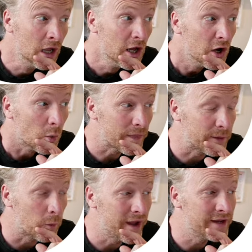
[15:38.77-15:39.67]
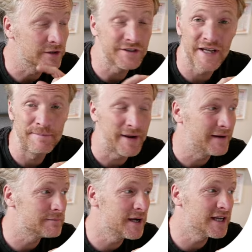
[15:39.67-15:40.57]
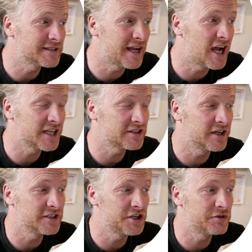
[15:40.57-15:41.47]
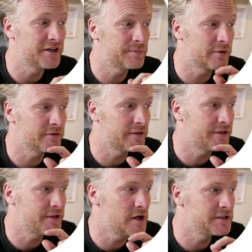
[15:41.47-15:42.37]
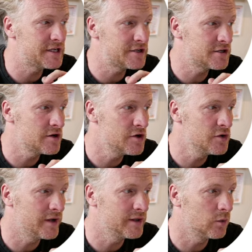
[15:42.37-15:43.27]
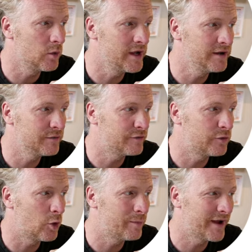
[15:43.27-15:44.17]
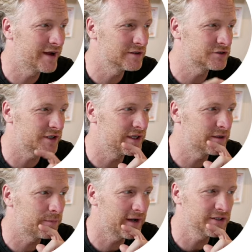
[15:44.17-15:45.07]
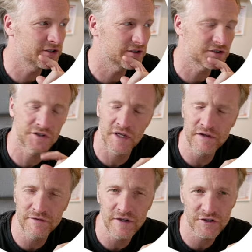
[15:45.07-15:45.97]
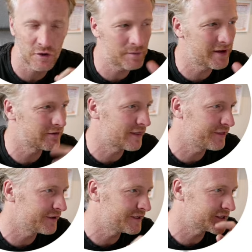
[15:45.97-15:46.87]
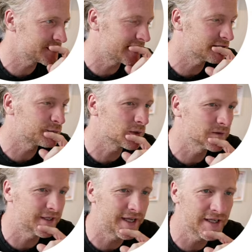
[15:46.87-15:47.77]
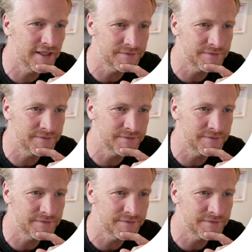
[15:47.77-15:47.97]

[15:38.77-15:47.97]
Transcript: With the win on the £10 bets, that generated a profit of 32 in the win and £4 in the place as our saver. So we made around 36 profit here.